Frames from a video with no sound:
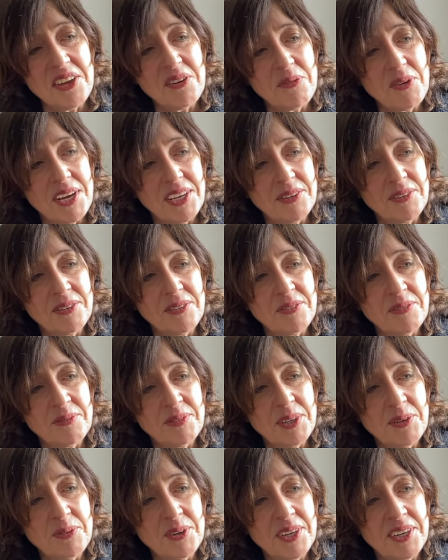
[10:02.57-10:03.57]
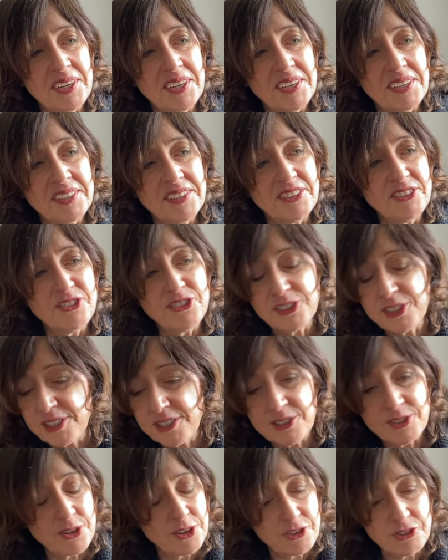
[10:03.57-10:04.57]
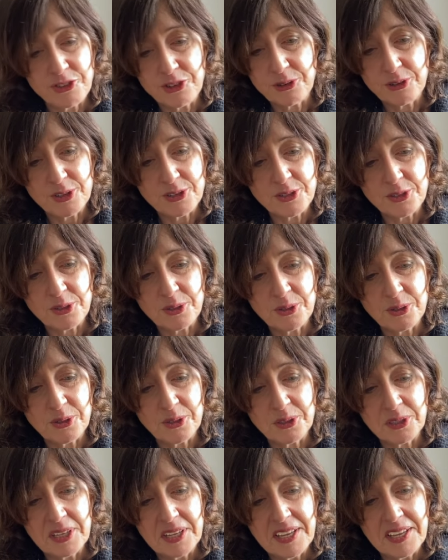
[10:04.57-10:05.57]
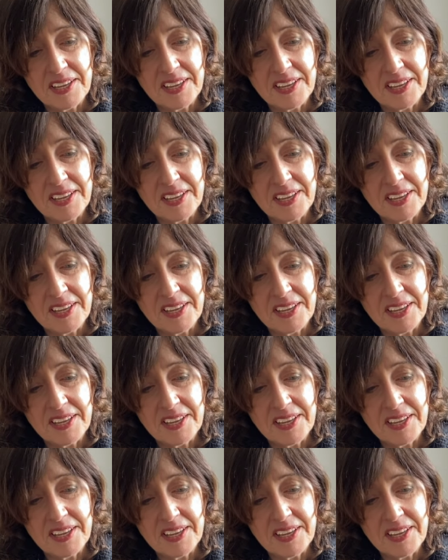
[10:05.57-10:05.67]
when we were just not sure at all,